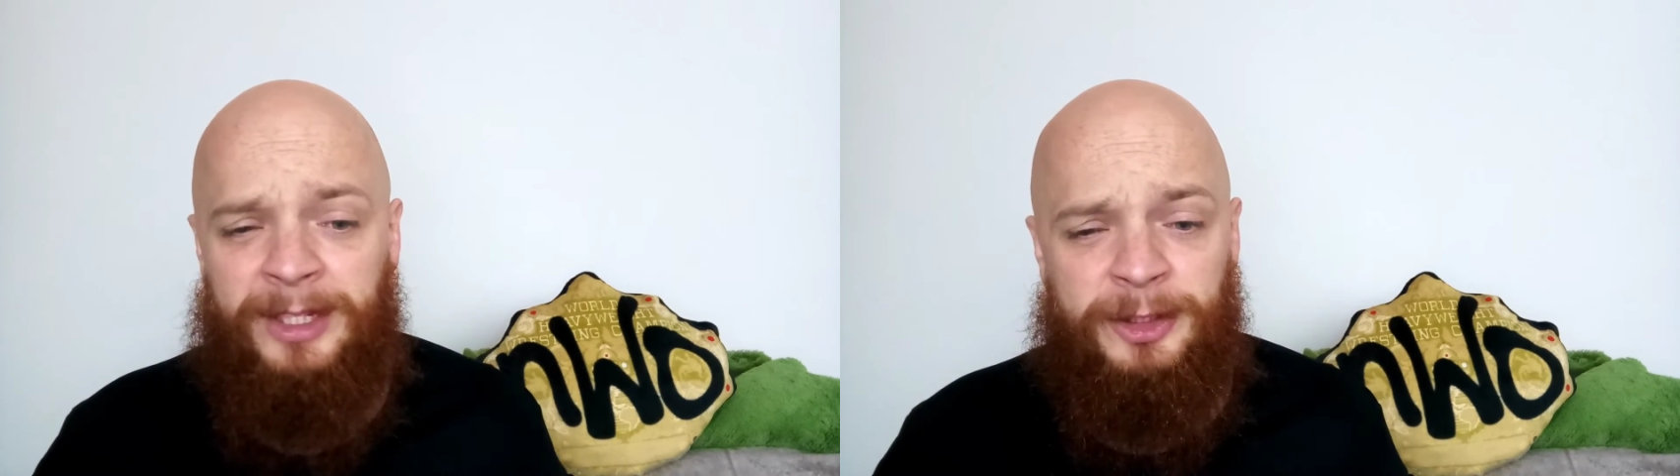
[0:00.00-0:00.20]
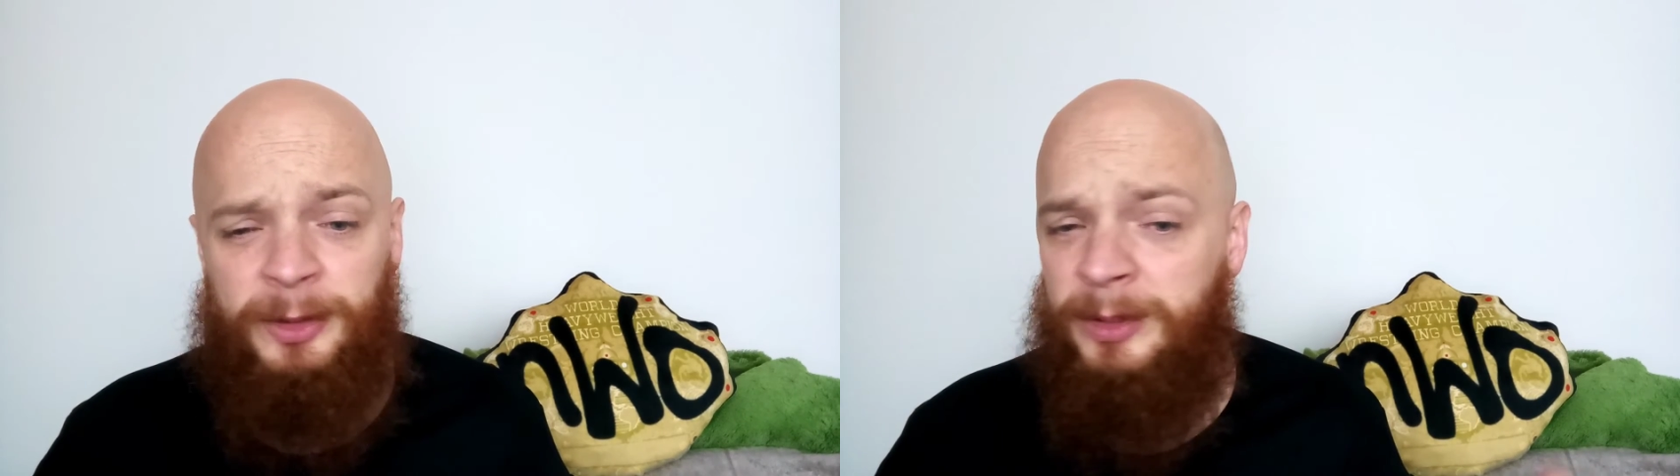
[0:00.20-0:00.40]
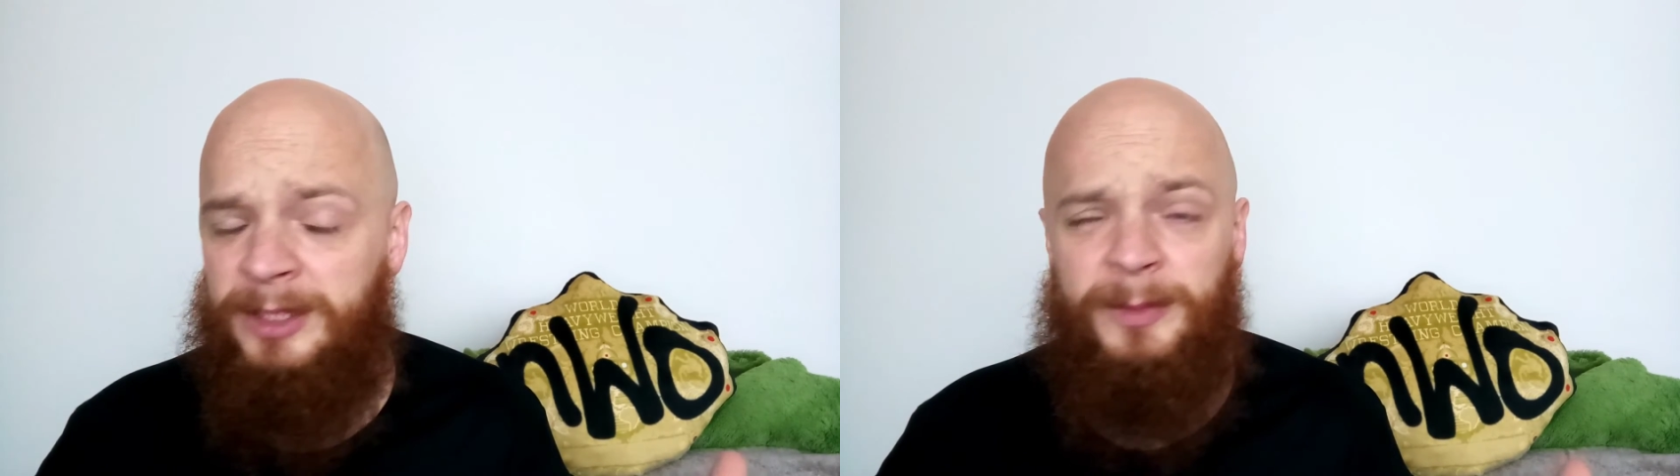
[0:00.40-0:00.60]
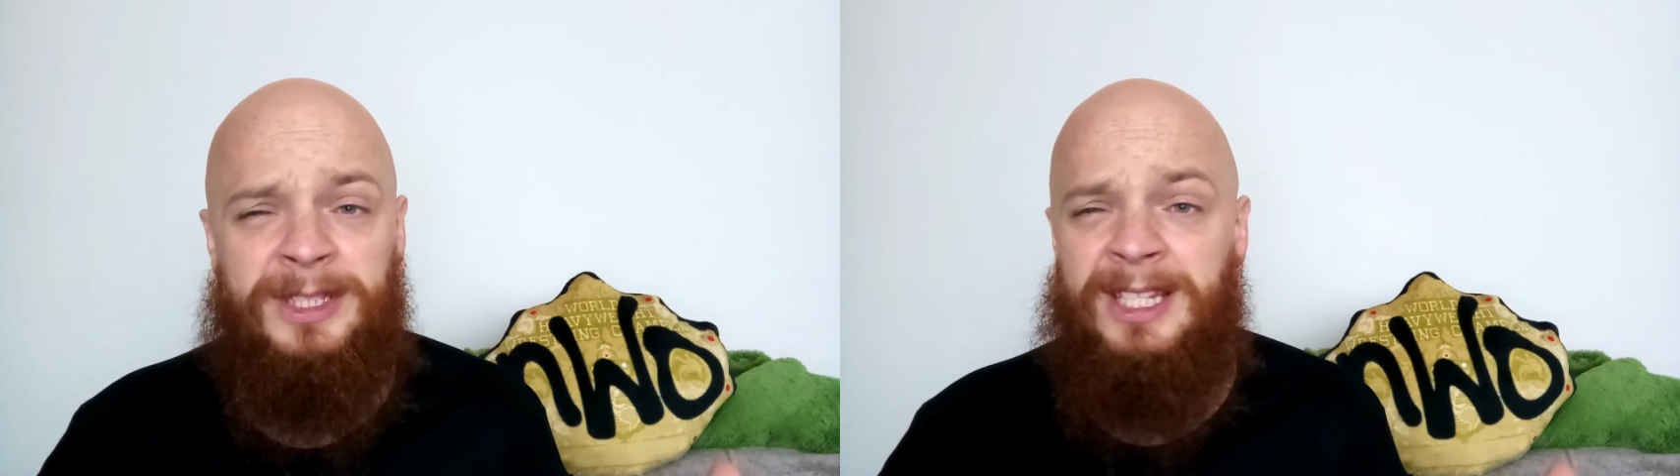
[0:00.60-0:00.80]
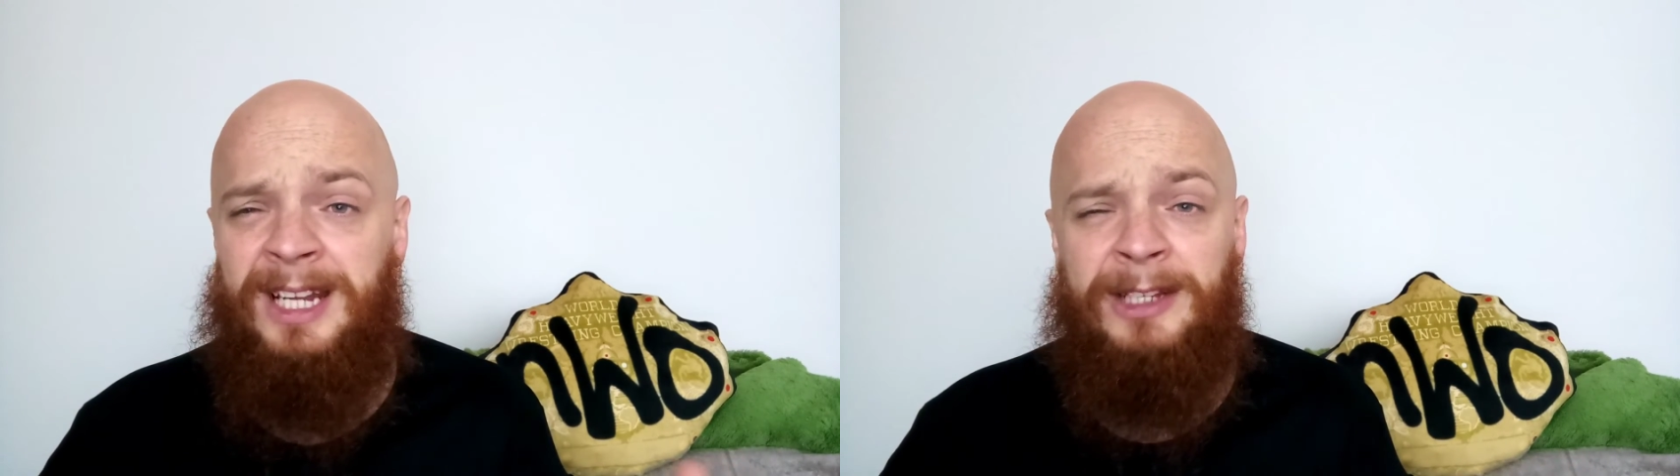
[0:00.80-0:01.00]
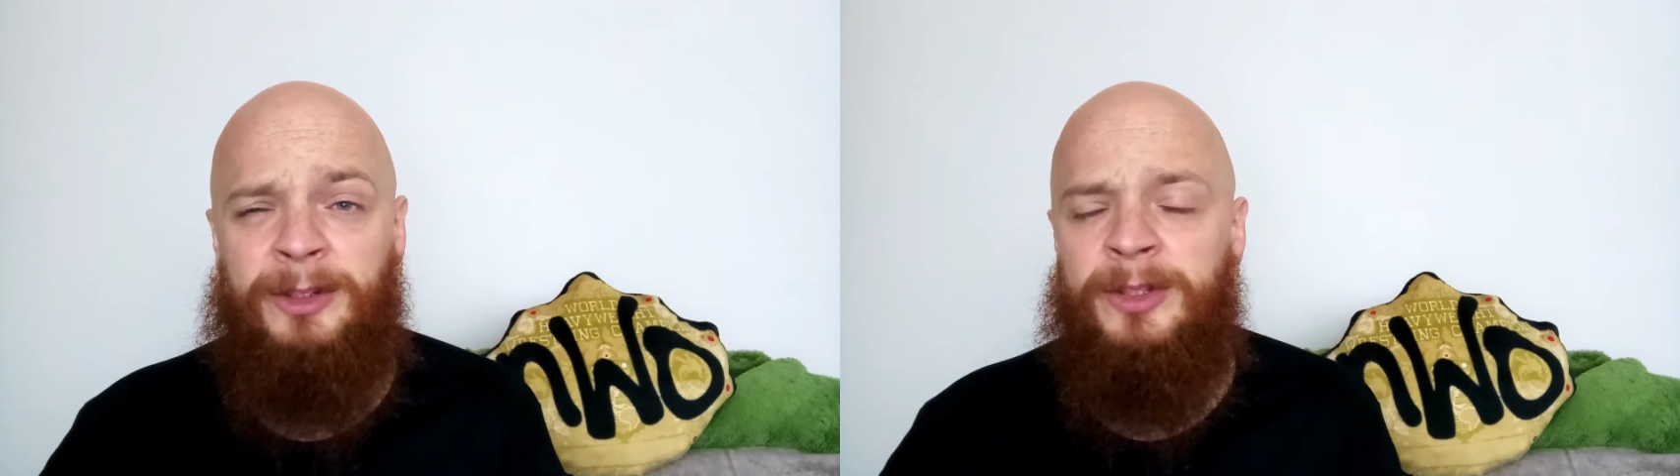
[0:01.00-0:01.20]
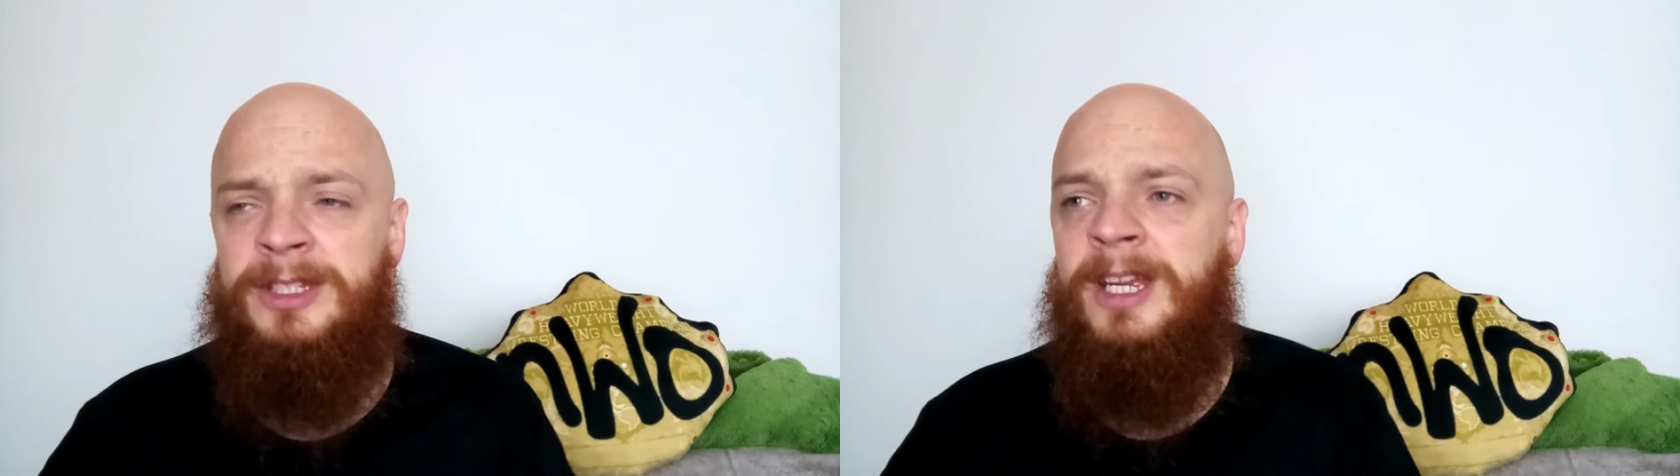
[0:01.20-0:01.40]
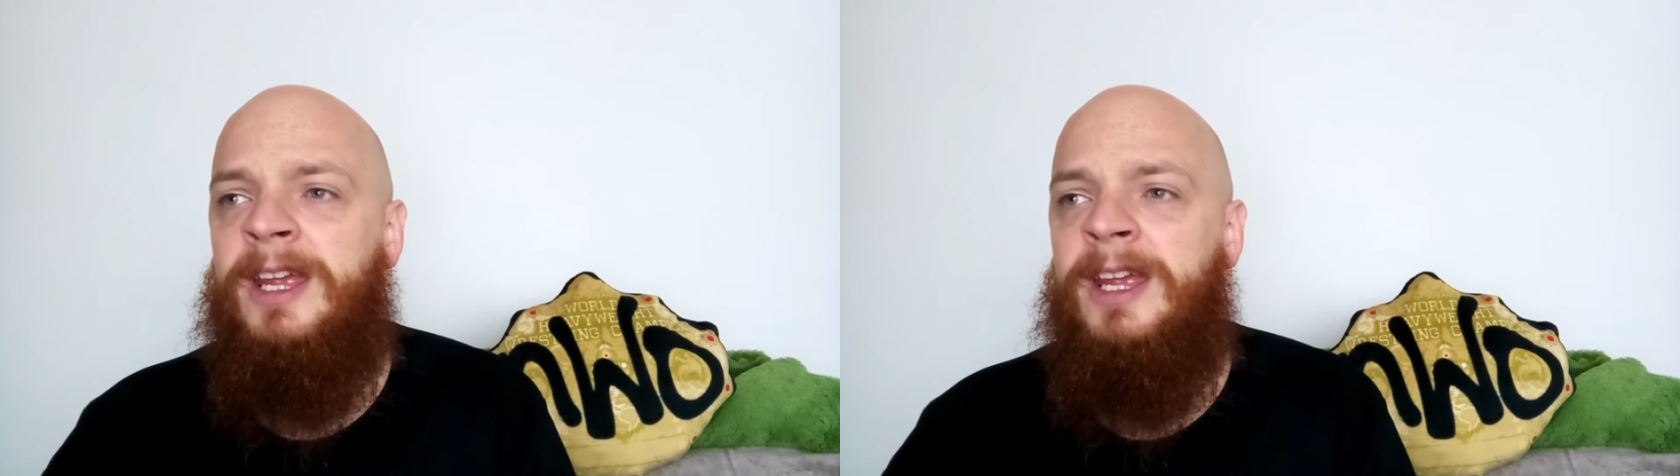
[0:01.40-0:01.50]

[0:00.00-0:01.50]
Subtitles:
this show, because it wasn't that good.